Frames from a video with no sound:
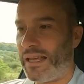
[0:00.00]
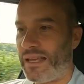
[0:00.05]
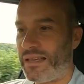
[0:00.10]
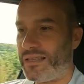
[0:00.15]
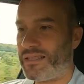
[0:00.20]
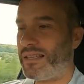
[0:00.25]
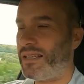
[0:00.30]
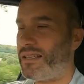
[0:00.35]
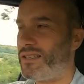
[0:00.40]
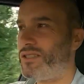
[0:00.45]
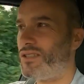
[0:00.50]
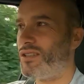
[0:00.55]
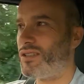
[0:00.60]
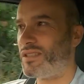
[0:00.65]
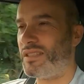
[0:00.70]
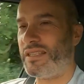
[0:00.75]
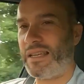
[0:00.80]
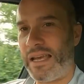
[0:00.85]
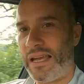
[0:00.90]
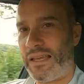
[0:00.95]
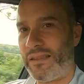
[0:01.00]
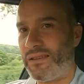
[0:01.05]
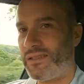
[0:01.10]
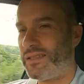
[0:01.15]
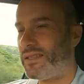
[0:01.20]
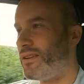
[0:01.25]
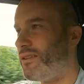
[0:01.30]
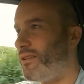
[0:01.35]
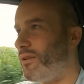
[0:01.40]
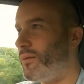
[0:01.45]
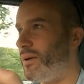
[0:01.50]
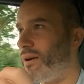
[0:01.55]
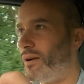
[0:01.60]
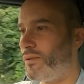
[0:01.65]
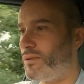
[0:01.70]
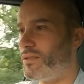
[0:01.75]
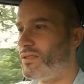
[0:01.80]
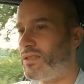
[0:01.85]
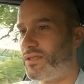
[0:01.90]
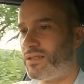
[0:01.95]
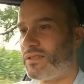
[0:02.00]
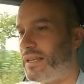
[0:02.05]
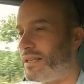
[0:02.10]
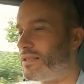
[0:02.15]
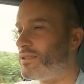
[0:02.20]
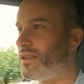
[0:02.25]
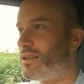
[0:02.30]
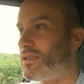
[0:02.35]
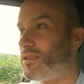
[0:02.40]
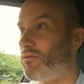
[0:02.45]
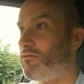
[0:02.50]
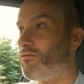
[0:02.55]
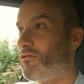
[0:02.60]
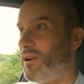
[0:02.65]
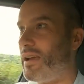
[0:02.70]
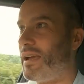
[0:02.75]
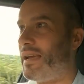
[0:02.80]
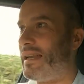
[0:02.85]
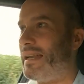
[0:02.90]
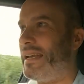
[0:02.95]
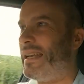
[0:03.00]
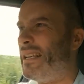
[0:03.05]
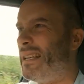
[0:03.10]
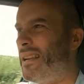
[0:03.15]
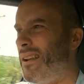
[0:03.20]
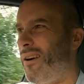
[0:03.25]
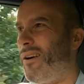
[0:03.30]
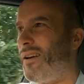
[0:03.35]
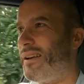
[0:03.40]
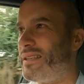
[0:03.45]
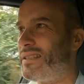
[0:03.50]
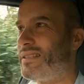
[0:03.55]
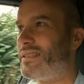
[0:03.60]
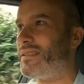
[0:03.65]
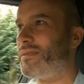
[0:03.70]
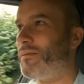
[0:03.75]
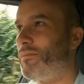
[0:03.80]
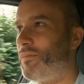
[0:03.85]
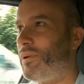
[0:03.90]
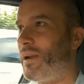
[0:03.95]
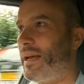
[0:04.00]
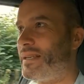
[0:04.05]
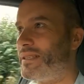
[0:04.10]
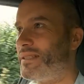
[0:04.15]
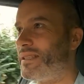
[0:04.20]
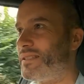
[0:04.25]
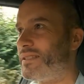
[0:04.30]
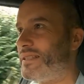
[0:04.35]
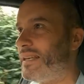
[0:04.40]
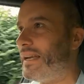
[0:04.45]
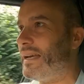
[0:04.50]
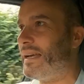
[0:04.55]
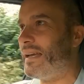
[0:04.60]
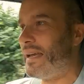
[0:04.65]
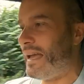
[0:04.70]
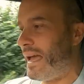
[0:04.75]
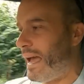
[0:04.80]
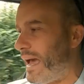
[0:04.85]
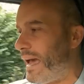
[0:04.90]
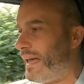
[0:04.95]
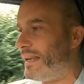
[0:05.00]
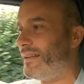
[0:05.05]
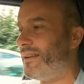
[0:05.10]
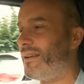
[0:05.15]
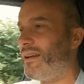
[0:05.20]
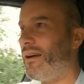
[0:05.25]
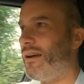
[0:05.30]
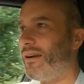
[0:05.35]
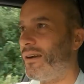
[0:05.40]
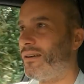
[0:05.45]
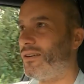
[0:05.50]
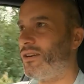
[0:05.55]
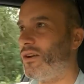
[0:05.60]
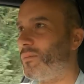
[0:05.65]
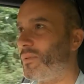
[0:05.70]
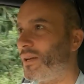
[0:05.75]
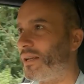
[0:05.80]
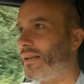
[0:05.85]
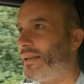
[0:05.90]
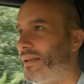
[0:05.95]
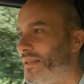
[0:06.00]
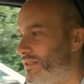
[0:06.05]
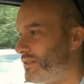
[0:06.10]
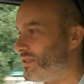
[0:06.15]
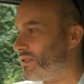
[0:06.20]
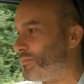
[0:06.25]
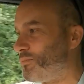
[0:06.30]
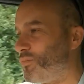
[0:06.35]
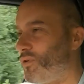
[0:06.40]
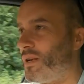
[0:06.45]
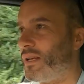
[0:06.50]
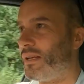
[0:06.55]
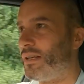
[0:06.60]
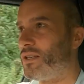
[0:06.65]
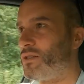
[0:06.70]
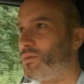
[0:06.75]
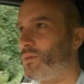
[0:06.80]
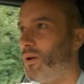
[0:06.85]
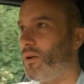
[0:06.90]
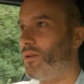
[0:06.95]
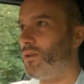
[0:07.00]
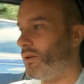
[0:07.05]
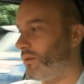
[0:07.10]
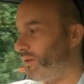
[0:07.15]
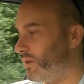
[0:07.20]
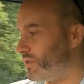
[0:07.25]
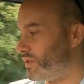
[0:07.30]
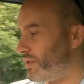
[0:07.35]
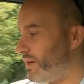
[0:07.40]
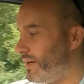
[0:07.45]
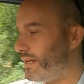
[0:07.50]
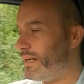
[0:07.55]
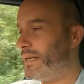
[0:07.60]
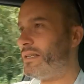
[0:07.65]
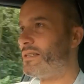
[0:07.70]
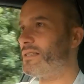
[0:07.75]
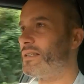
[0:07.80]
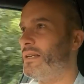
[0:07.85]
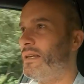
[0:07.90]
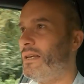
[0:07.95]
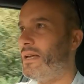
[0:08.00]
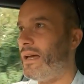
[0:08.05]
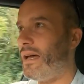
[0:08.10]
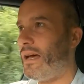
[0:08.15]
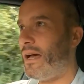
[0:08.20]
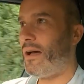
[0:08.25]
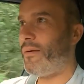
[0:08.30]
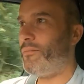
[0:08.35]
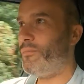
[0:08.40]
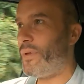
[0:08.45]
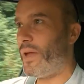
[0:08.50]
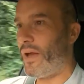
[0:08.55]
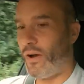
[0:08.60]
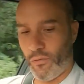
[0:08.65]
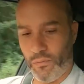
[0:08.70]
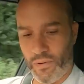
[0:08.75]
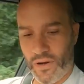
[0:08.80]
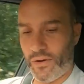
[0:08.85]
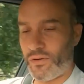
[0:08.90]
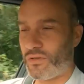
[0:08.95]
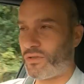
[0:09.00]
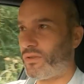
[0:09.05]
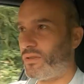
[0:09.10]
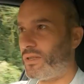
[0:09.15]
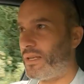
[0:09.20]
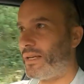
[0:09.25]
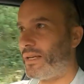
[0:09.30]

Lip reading: gear stick's just near the steering wheel. It's just a really nice place to sit, and ergonomically it's just brilliant as well on longer journeys. Elbows on